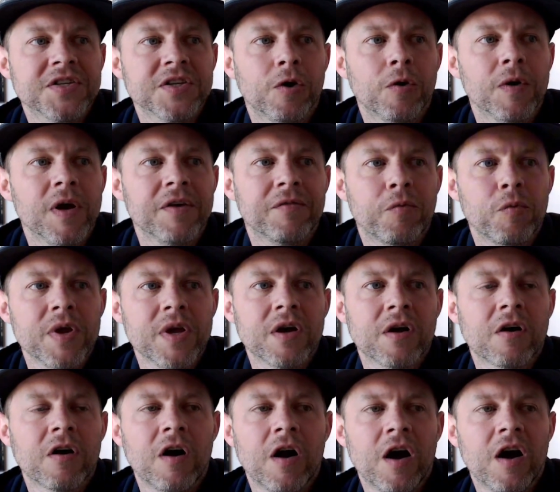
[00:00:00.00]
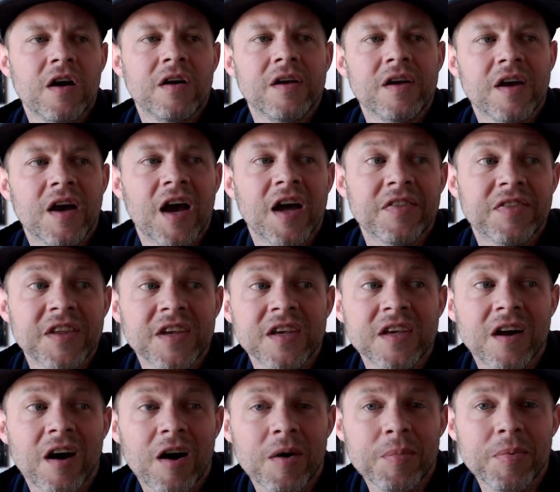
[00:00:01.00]
So if we are at
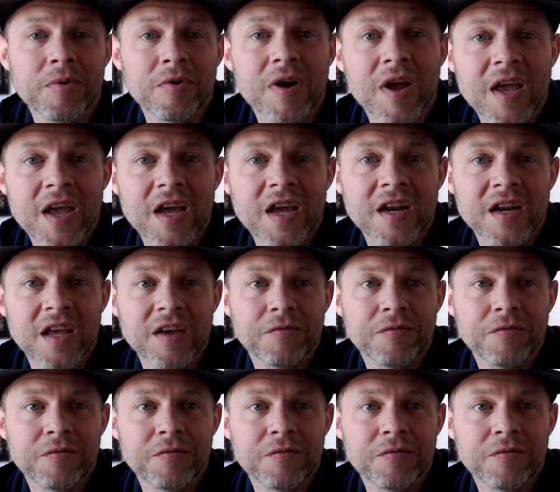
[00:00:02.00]
the upper end,